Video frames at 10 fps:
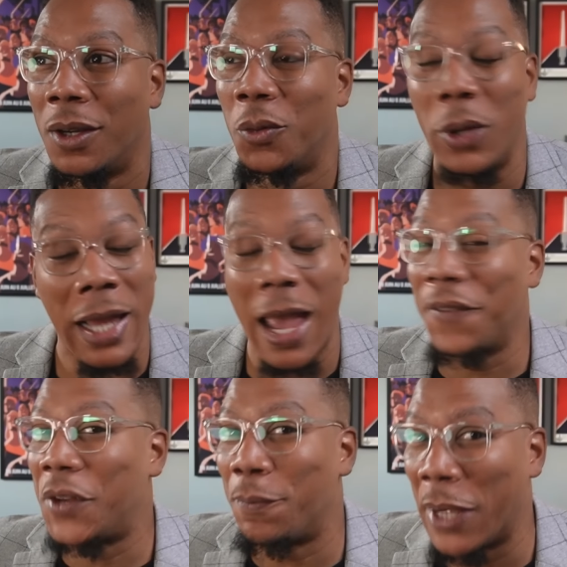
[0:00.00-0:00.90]
we
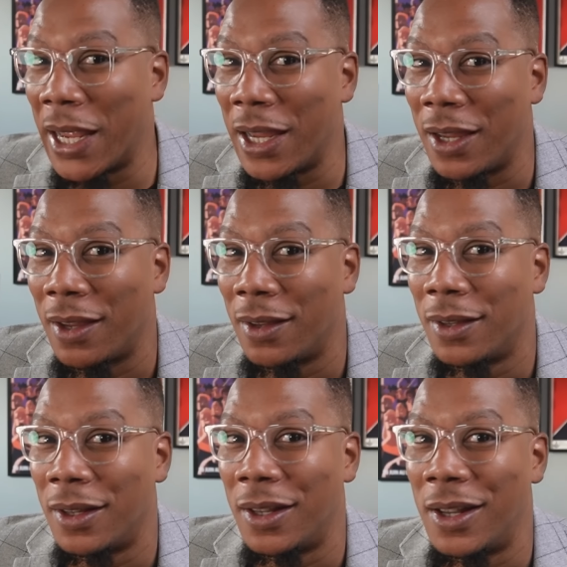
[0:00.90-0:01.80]
have to be.
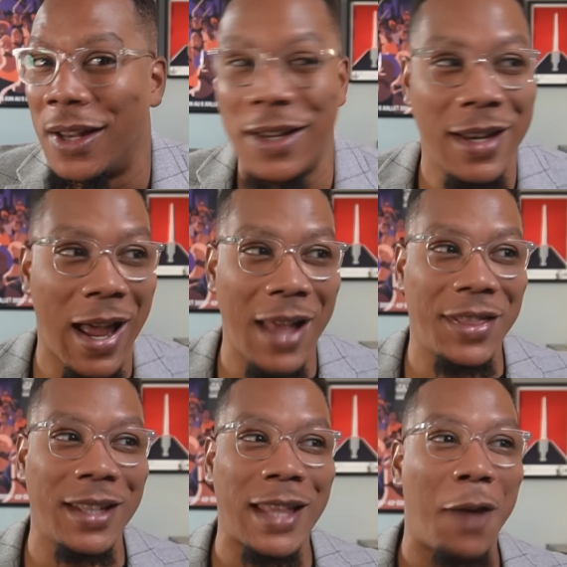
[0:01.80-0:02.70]
Not
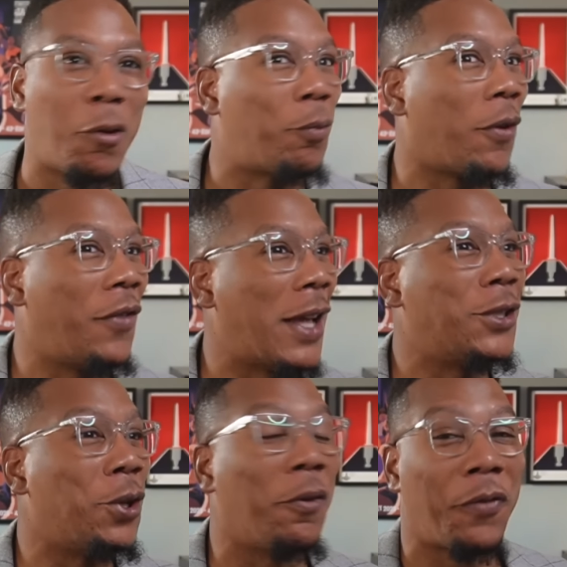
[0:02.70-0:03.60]
that that would prevent
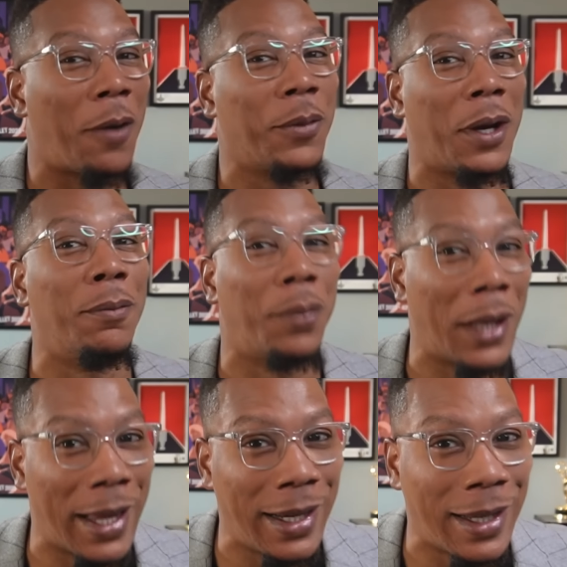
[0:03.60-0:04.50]
you from
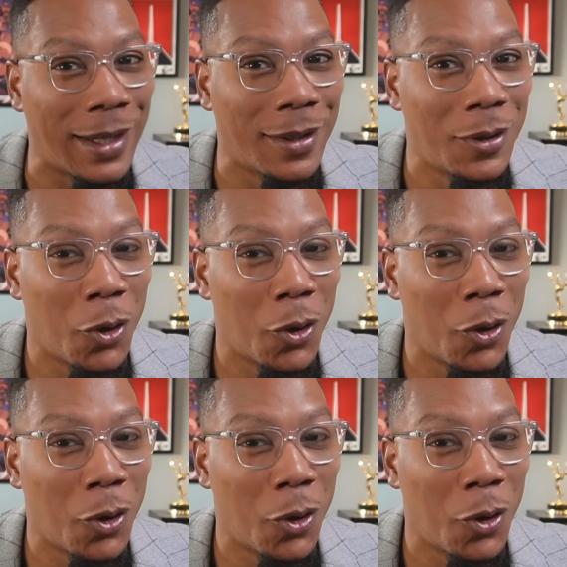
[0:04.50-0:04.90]
complaining